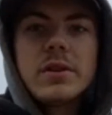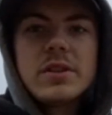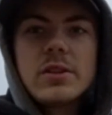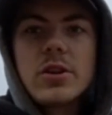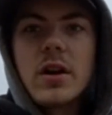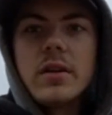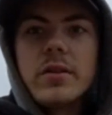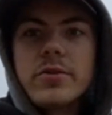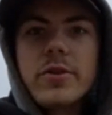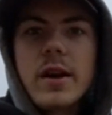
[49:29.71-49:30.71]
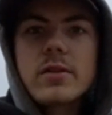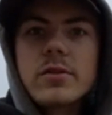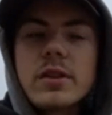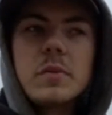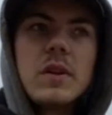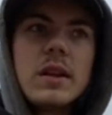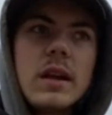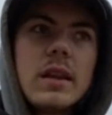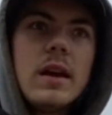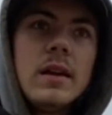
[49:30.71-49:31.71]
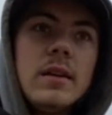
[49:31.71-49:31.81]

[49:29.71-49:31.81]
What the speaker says: John Deere tractor, something like that.